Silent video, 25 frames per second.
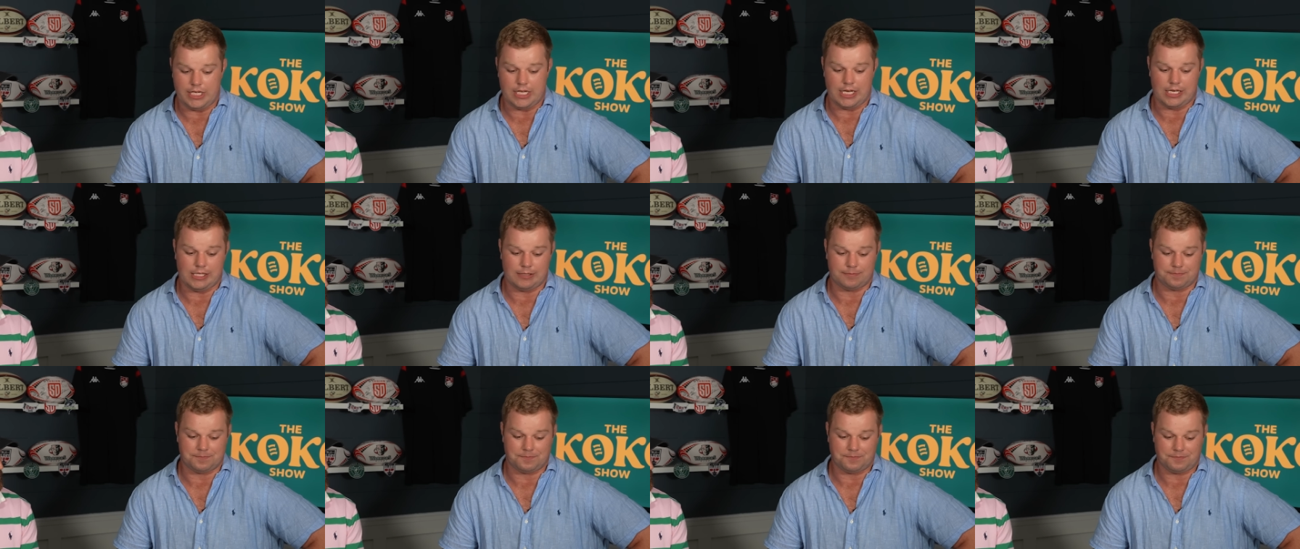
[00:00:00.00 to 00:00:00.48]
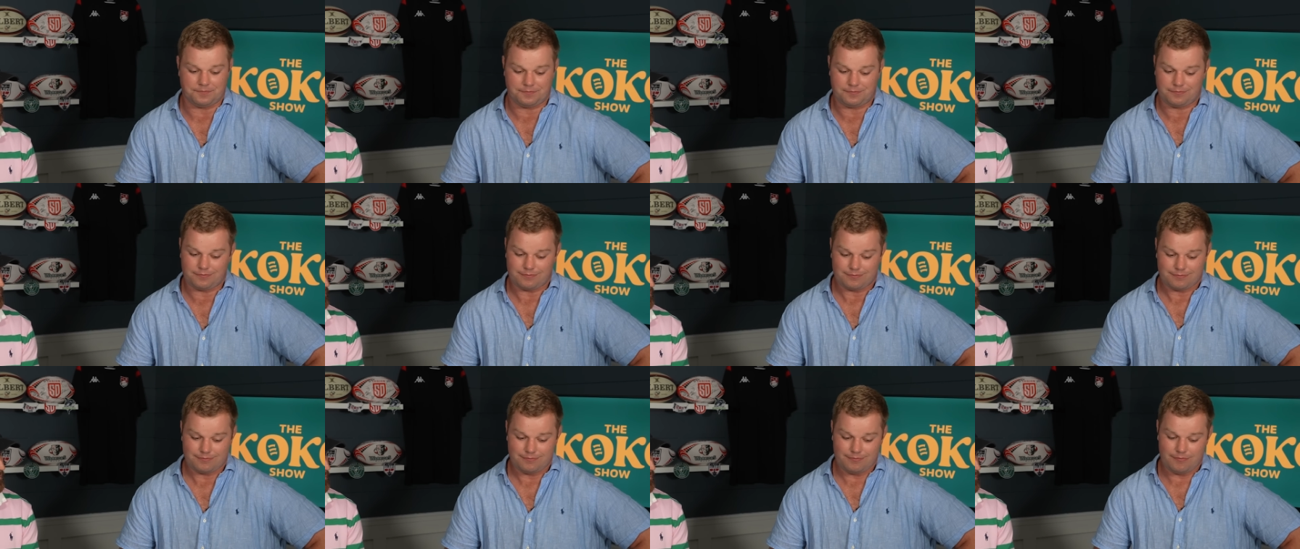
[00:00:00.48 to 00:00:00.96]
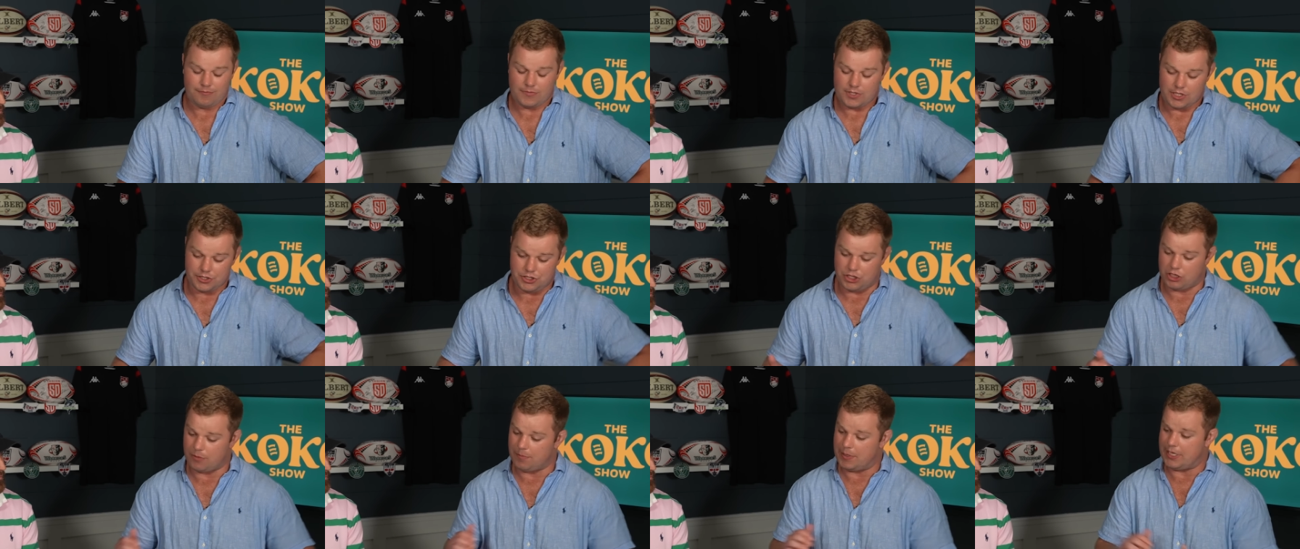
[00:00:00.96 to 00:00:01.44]
Um,
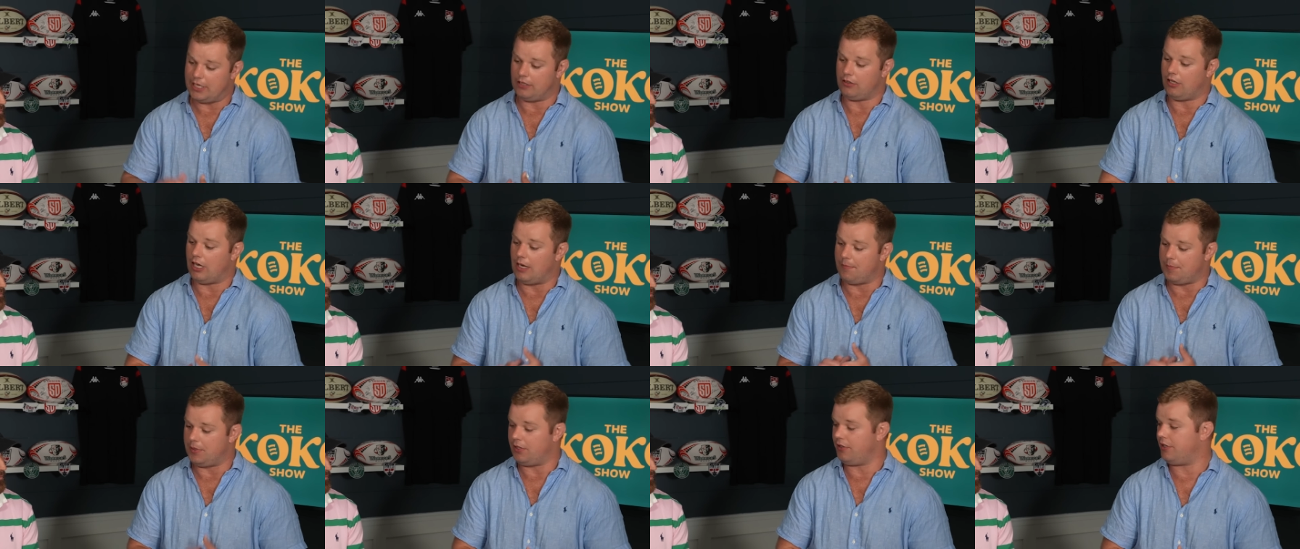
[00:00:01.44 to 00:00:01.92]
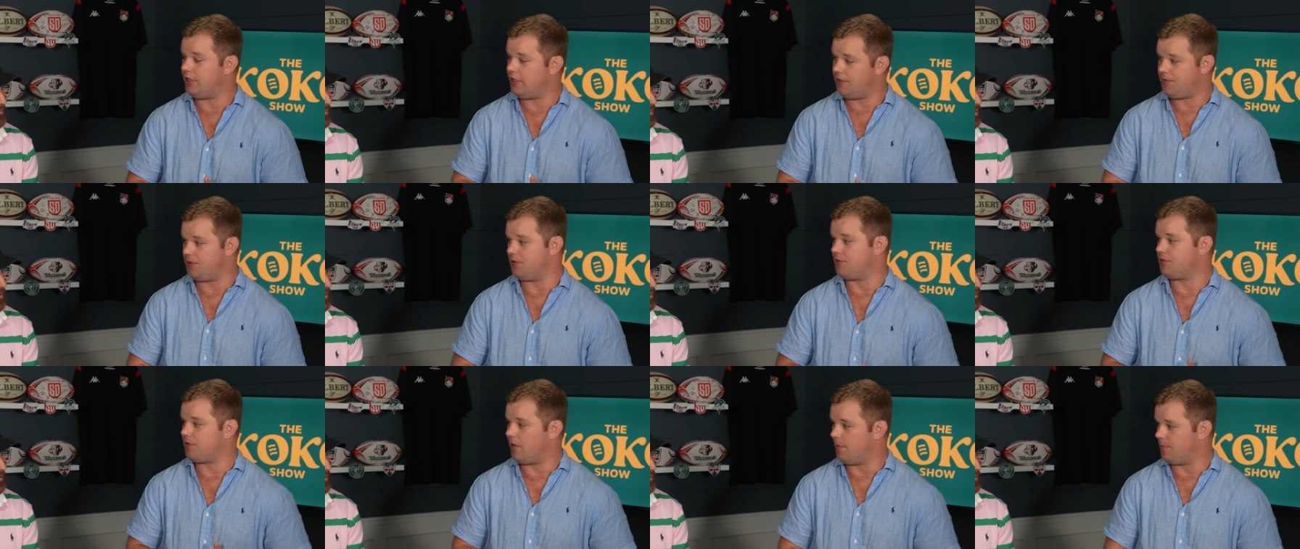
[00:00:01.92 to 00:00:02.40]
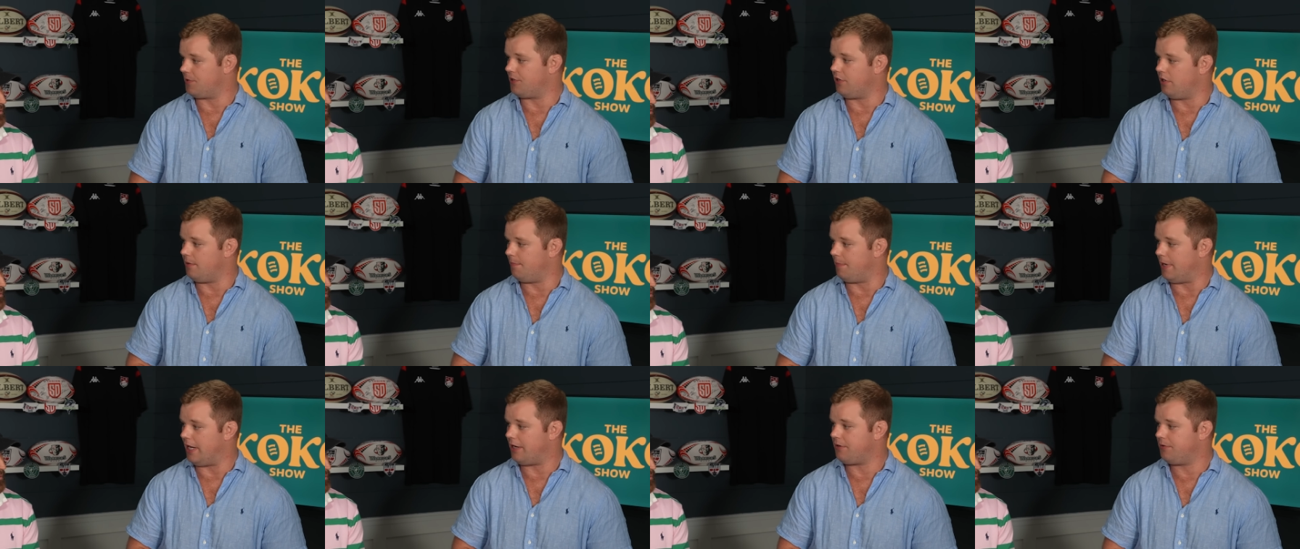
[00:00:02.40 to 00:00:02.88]
you can be a liability if your scrum's
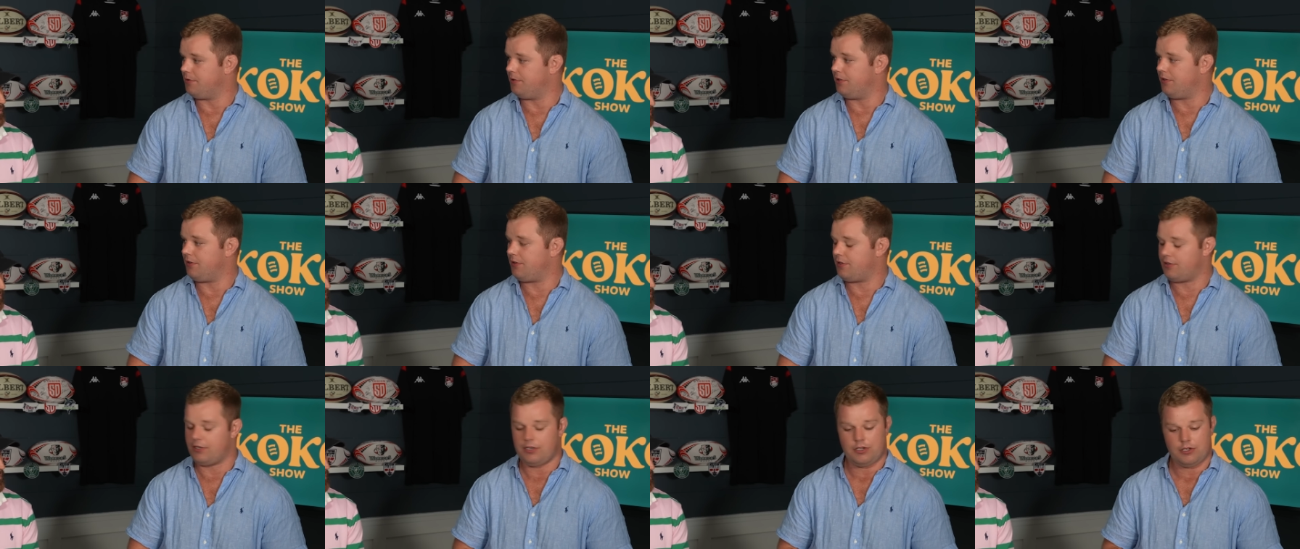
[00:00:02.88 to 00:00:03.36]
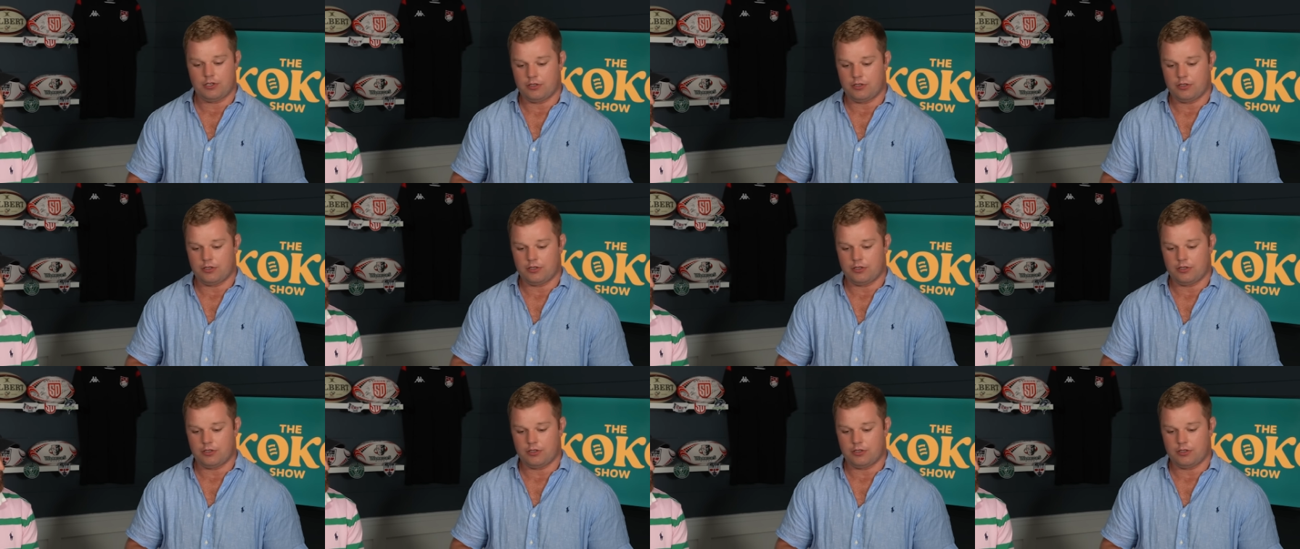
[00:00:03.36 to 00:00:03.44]
going backwards,